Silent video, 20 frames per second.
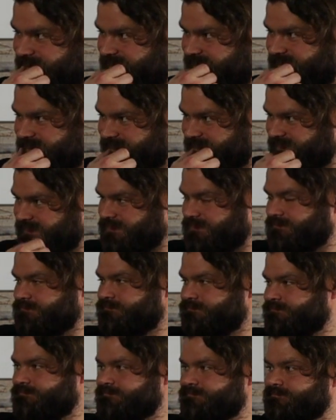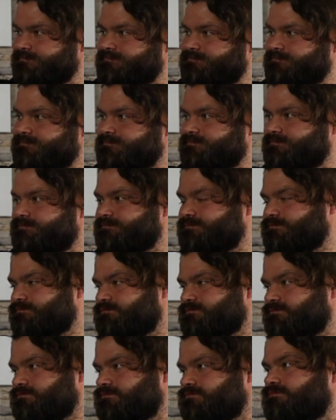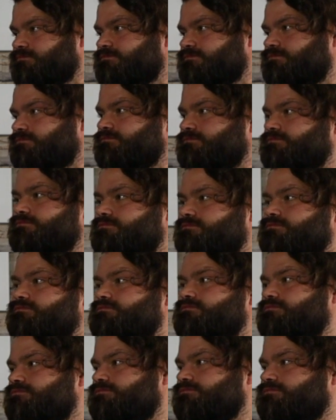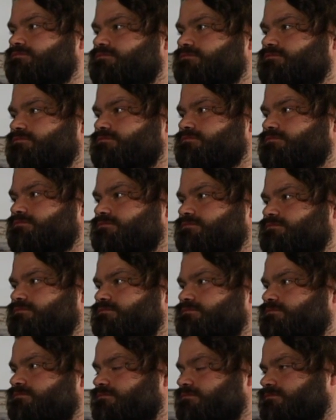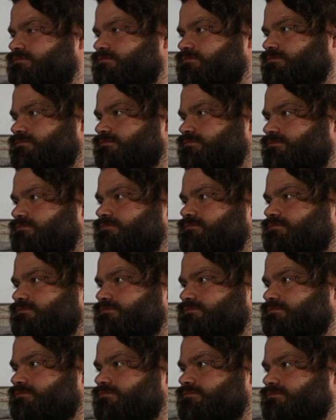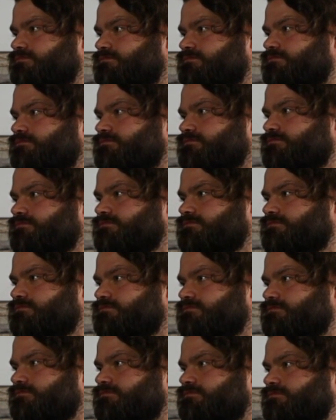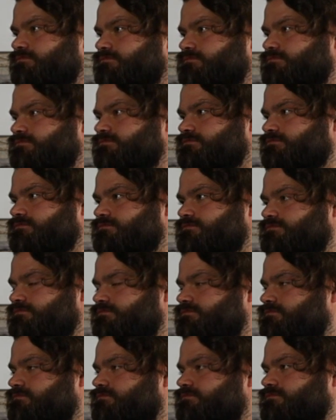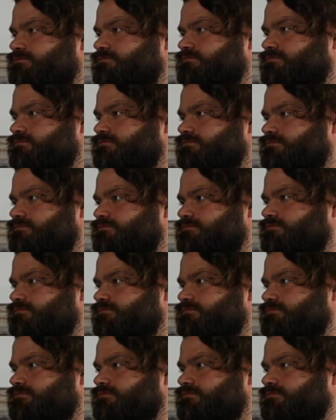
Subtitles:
(silent)